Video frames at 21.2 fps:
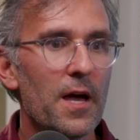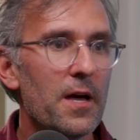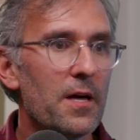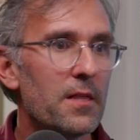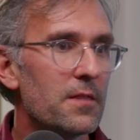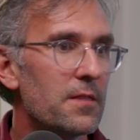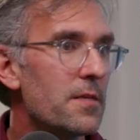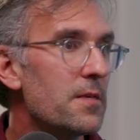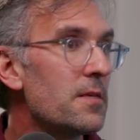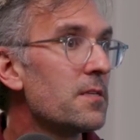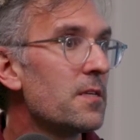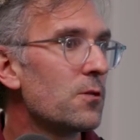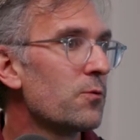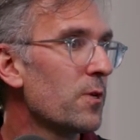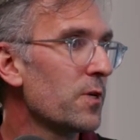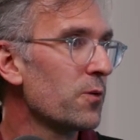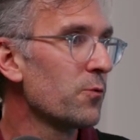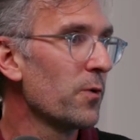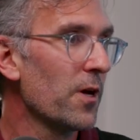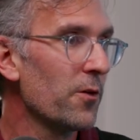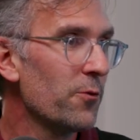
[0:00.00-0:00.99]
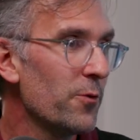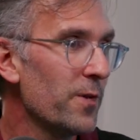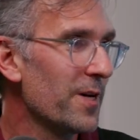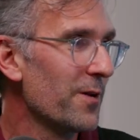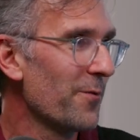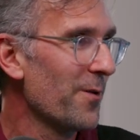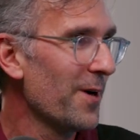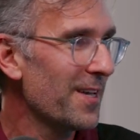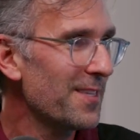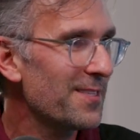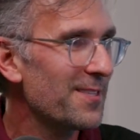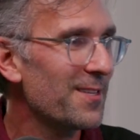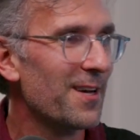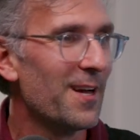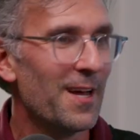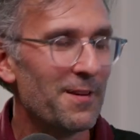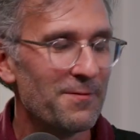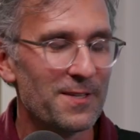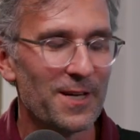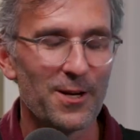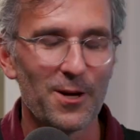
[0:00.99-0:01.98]
and this is what we are doing, right?
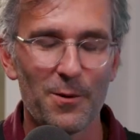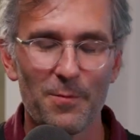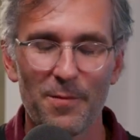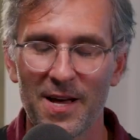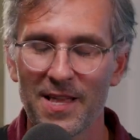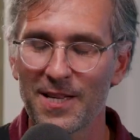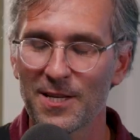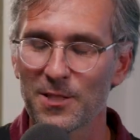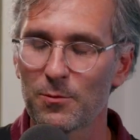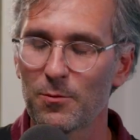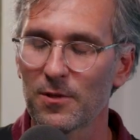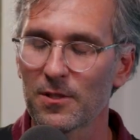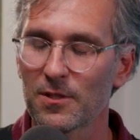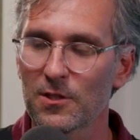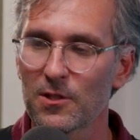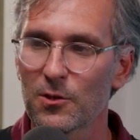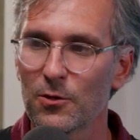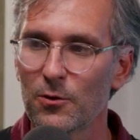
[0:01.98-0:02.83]
Lifecycle management.